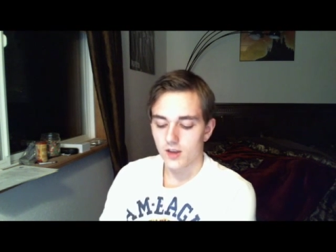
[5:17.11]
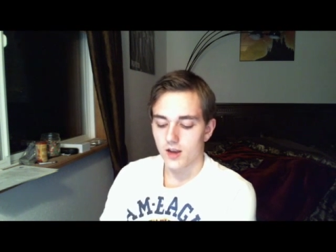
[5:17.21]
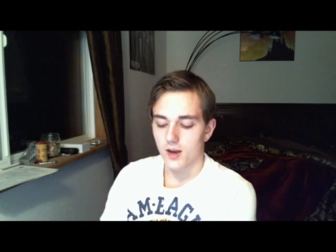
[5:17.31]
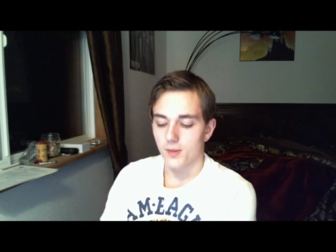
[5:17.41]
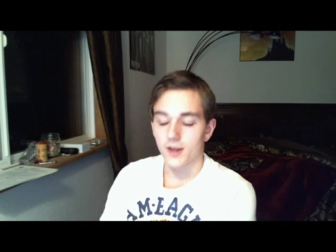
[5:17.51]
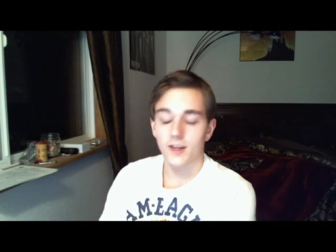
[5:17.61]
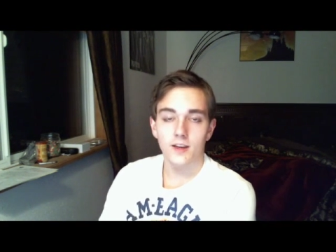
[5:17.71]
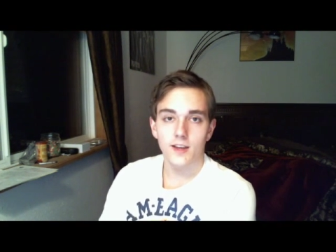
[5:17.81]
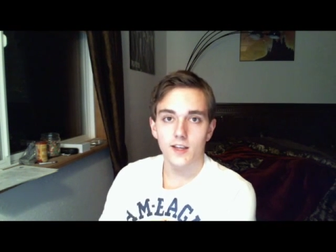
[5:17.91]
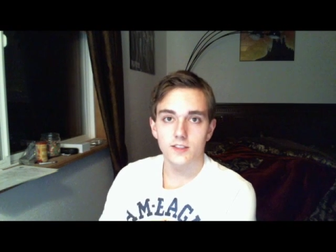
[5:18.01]
It
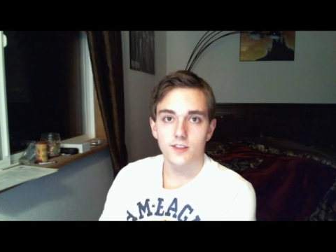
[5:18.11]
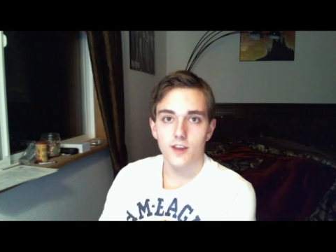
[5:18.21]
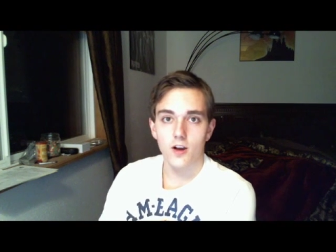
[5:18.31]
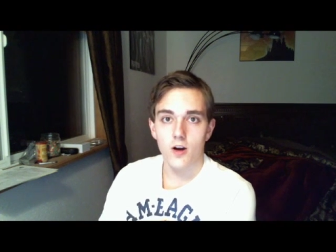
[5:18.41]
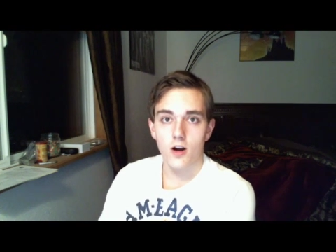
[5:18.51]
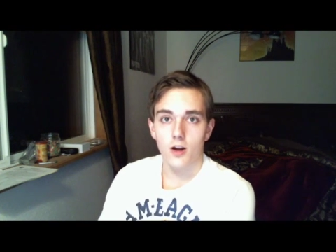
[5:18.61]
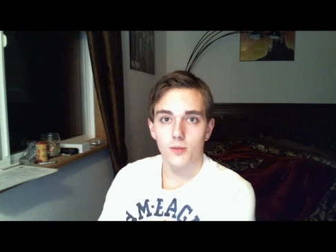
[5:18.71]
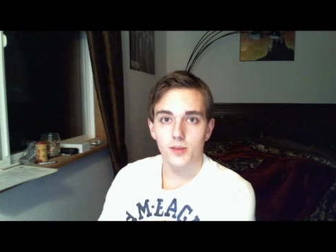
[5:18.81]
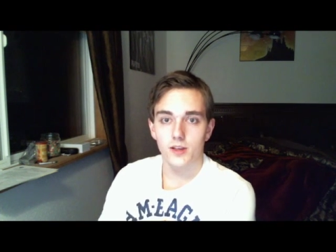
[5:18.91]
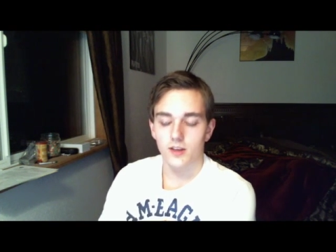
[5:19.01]
indicates that they
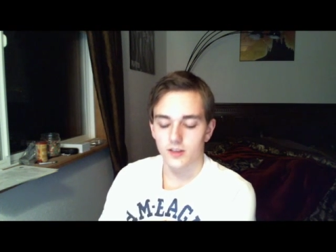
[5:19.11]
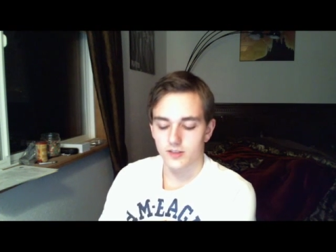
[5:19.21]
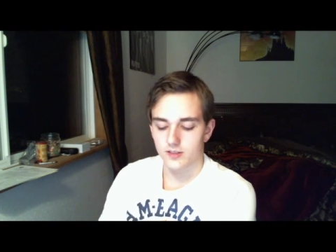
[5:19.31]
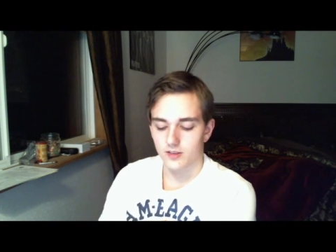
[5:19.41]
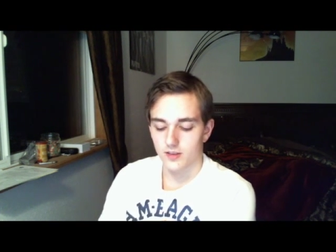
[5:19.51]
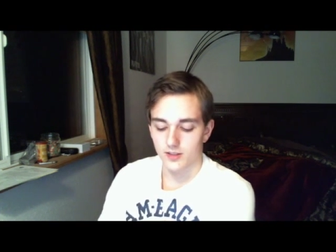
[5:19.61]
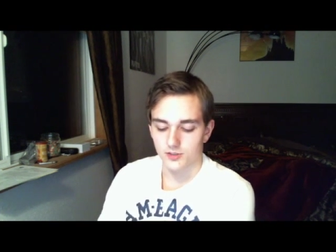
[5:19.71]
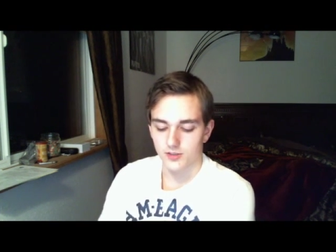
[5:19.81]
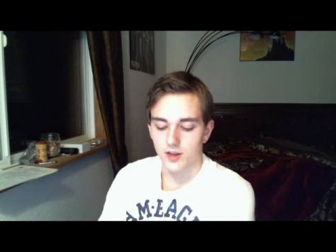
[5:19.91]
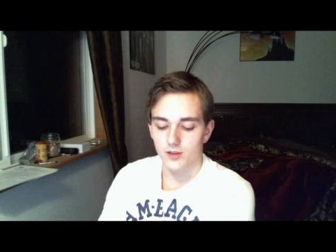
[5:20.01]
are because
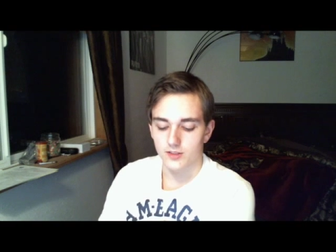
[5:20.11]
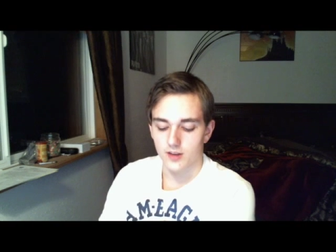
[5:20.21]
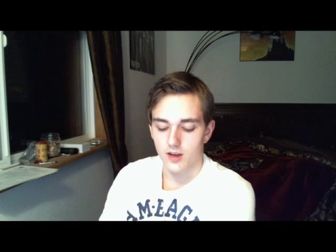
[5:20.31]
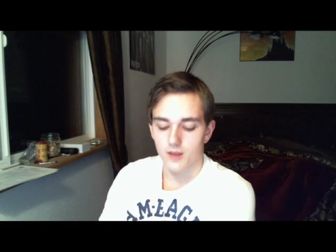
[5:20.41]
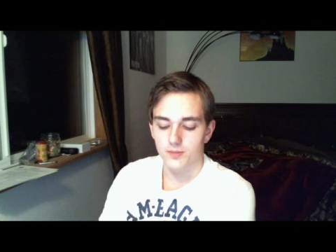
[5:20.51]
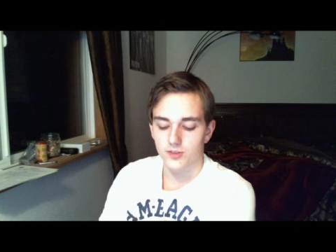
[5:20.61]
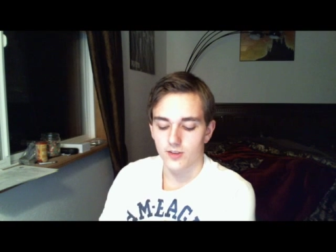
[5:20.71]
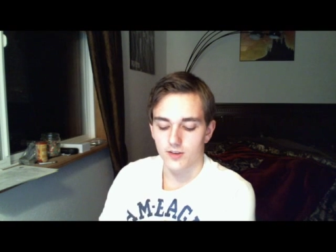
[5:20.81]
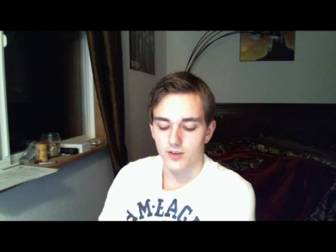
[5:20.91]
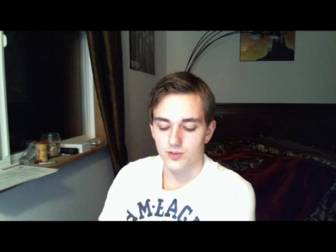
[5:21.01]
that's just how it's set up,
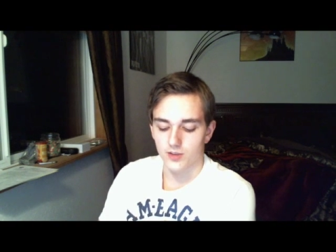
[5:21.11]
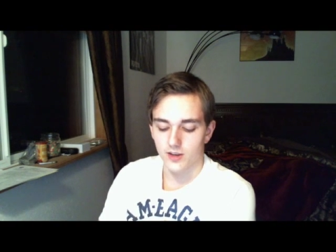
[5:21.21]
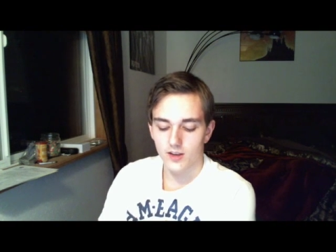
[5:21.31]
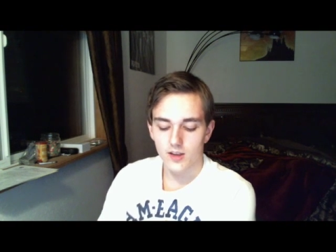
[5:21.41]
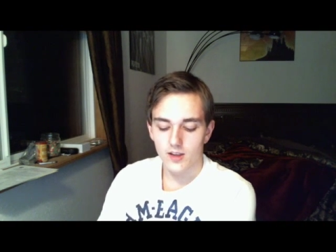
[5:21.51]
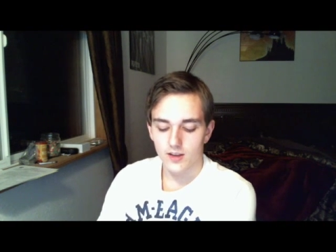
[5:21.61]
so that eventually,